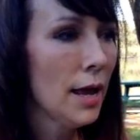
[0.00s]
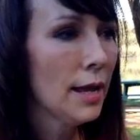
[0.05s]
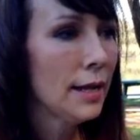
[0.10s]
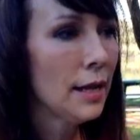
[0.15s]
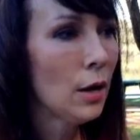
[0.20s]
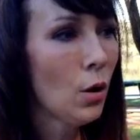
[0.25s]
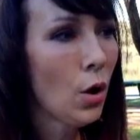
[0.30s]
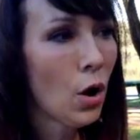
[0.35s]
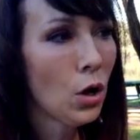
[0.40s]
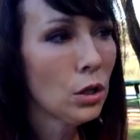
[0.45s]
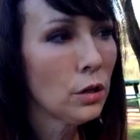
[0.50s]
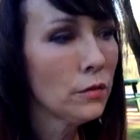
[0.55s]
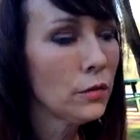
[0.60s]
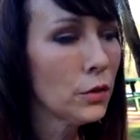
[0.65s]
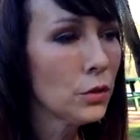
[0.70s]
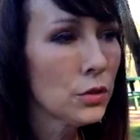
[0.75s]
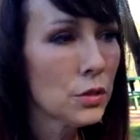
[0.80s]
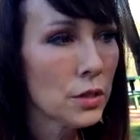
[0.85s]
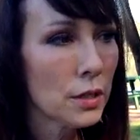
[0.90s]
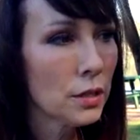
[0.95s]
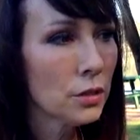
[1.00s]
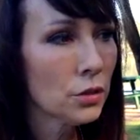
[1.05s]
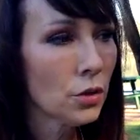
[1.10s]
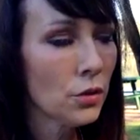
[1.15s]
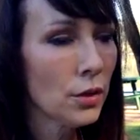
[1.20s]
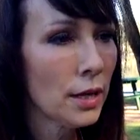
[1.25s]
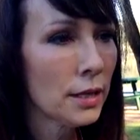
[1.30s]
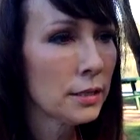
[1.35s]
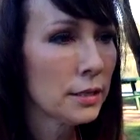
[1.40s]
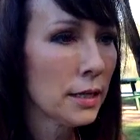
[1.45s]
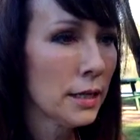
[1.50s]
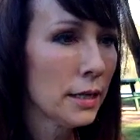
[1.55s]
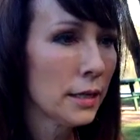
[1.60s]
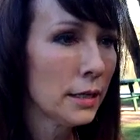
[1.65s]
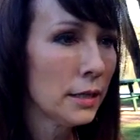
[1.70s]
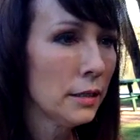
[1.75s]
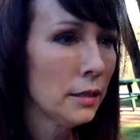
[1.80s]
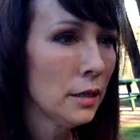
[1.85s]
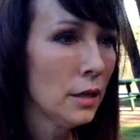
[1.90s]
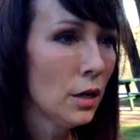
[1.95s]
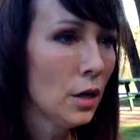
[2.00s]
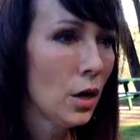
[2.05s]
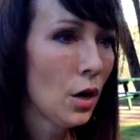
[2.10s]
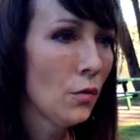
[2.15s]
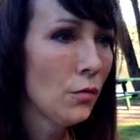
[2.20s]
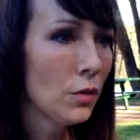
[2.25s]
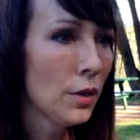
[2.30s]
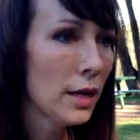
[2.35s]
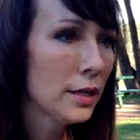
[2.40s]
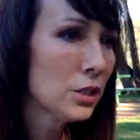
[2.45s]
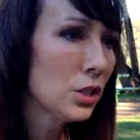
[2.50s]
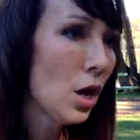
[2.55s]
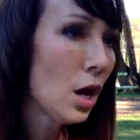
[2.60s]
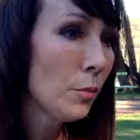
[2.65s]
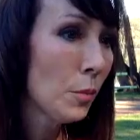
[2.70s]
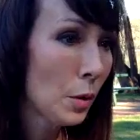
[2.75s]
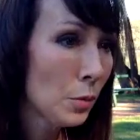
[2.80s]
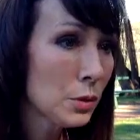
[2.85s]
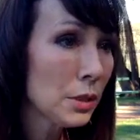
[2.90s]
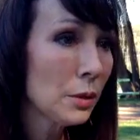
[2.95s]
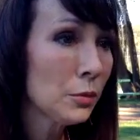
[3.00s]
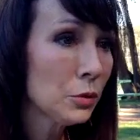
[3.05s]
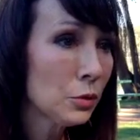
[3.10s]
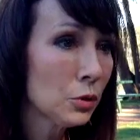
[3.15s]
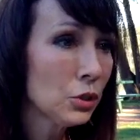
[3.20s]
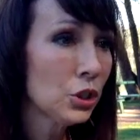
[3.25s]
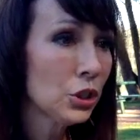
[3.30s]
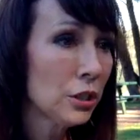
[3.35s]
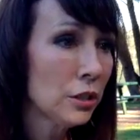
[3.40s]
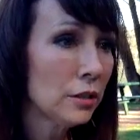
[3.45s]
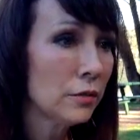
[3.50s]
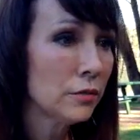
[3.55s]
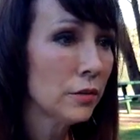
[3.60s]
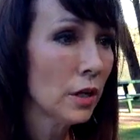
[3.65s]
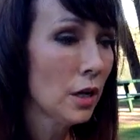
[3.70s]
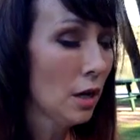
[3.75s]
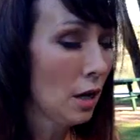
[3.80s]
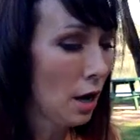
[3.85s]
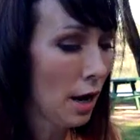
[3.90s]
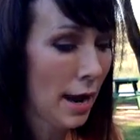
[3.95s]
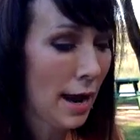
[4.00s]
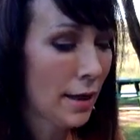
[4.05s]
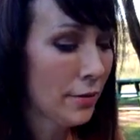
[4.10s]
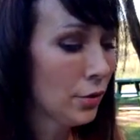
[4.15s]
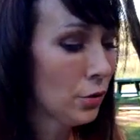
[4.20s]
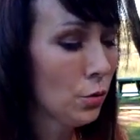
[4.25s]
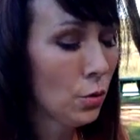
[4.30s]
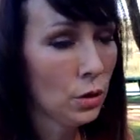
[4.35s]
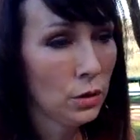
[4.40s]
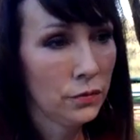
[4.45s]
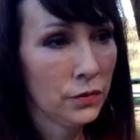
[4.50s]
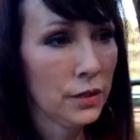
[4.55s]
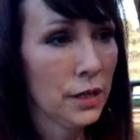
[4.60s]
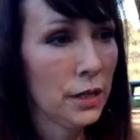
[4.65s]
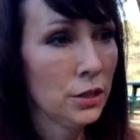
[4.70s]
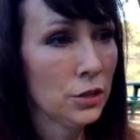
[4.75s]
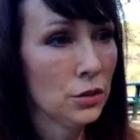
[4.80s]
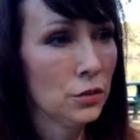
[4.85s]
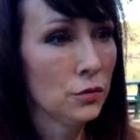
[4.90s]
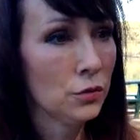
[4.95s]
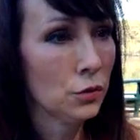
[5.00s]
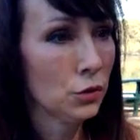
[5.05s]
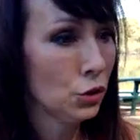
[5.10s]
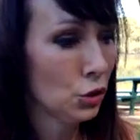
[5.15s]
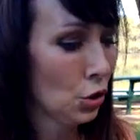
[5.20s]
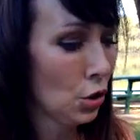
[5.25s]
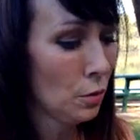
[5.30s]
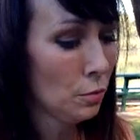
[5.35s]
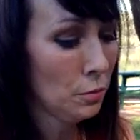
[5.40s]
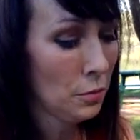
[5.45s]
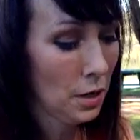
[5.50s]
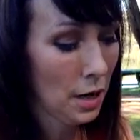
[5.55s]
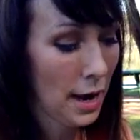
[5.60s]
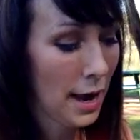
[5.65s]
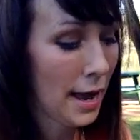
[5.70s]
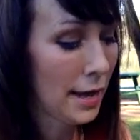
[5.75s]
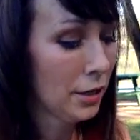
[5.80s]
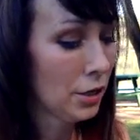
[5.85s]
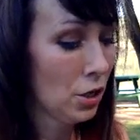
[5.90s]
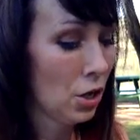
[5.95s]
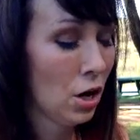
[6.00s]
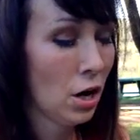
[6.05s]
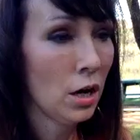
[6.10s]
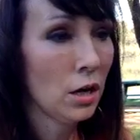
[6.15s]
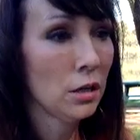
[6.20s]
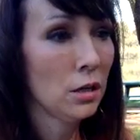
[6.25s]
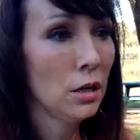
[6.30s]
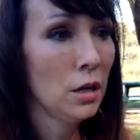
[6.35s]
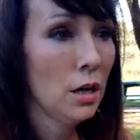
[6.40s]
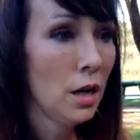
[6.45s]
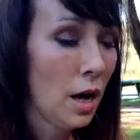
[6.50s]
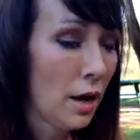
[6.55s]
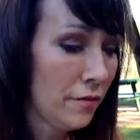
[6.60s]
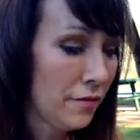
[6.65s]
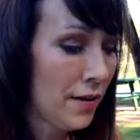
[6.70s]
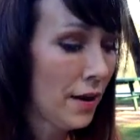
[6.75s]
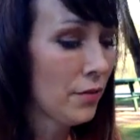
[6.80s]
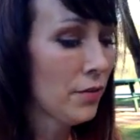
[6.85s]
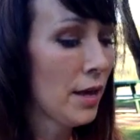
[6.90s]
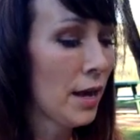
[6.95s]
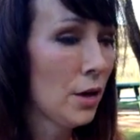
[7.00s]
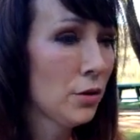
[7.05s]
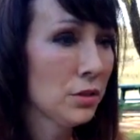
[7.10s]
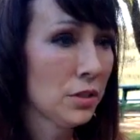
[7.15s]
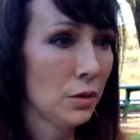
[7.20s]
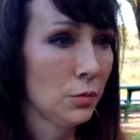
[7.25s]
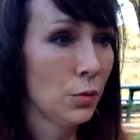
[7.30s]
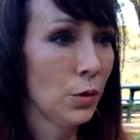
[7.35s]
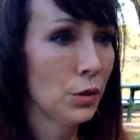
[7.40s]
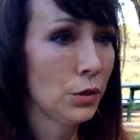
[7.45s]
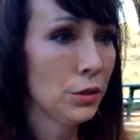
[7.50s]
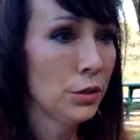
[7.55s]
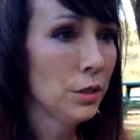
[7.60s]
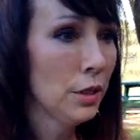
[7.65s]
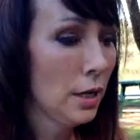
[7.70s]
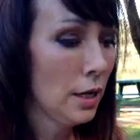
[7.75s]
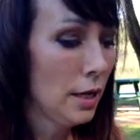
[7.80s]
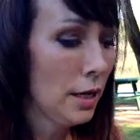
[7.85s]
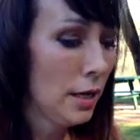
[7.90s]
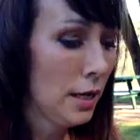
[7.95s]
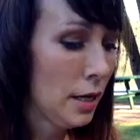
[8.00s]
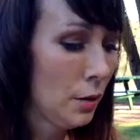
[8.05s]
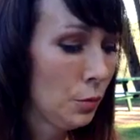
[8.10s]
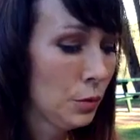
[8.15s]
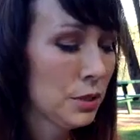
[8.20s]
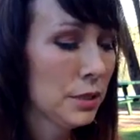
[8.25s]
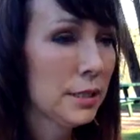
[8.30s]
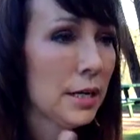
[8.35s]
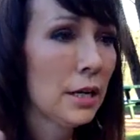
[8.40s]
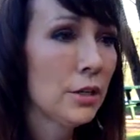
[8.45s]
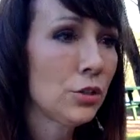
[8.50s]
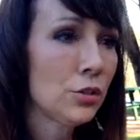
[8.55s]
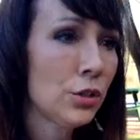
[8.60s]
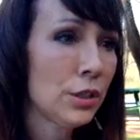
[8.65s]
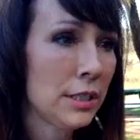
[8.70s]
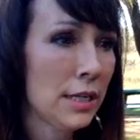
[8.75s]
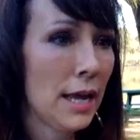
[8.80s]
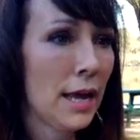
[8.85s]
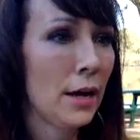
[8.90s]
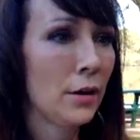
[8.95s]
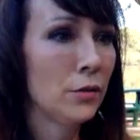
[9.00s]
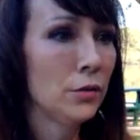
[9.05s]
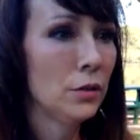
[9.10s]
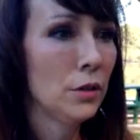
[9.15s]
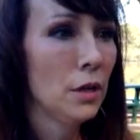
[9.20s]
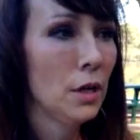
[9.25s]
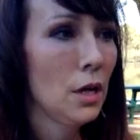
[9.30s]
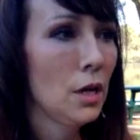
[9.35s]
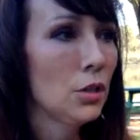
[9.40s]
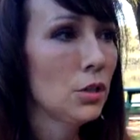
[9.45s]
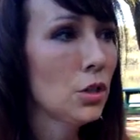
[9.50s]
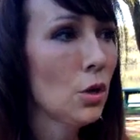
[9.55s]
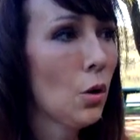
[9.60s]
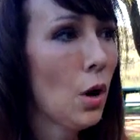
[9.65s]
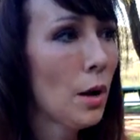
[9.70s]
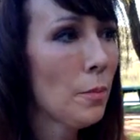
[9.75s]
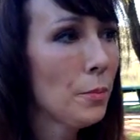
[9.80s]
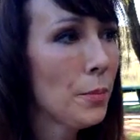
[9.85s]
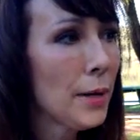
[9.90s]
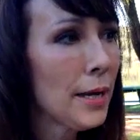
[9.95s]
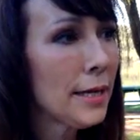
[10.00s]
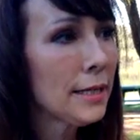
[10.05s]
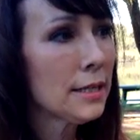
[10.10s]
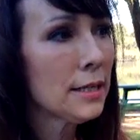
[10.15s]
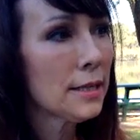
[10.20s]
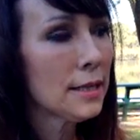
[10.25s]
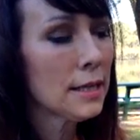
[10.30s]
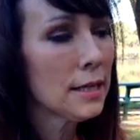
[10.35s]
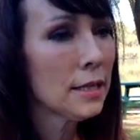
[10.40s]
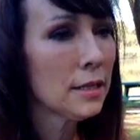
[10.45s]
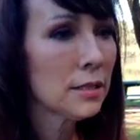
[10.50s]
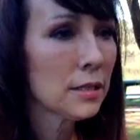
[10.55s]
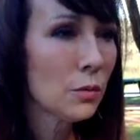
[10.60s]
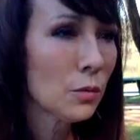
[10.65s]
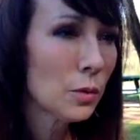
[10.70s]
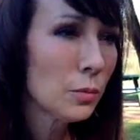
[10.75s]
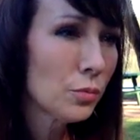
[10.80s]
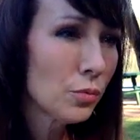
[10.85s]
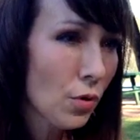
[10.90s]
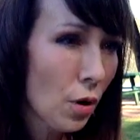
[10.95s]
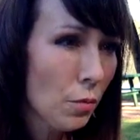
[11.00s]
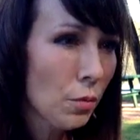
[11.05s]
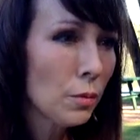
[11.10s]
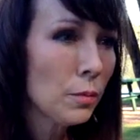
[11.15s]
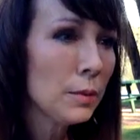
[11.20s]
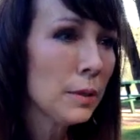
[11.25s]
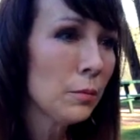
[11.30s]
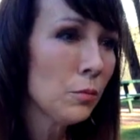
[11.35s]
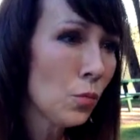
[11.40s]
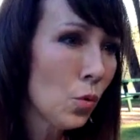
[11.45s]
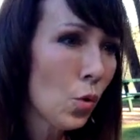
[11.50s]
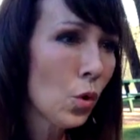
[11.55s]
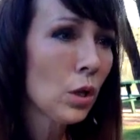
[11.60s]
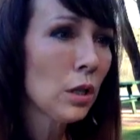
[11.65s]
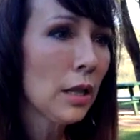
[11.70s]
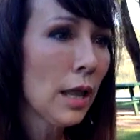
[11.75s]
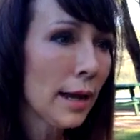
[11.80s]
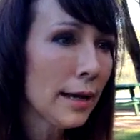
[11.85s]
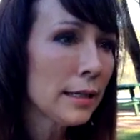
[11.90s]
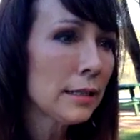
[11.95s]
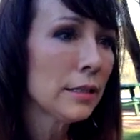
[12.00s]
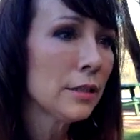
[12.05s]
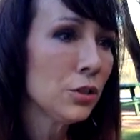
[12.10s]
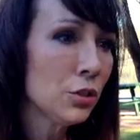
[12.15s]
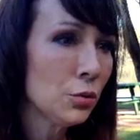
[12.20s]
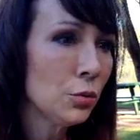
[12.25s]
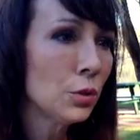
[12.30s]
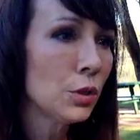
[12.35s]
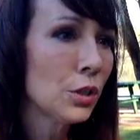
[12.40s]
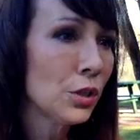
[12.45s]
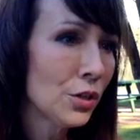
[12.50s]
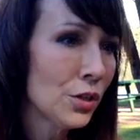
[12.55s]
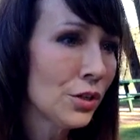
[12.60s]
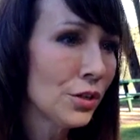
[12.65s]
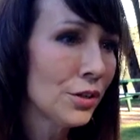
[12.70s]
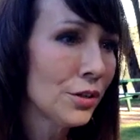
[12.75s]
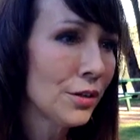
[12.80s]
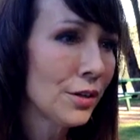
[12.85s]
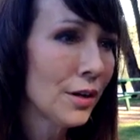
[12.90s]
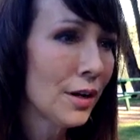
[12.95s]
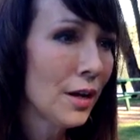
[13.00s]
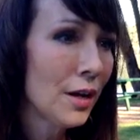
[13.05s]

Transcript: Now, all of those things on that day, over that time, I was able to achieve. I had the qualifications for a job, I had a car, I found the house I wanted, it was a country town. So I picked things that were probably more likely to occur,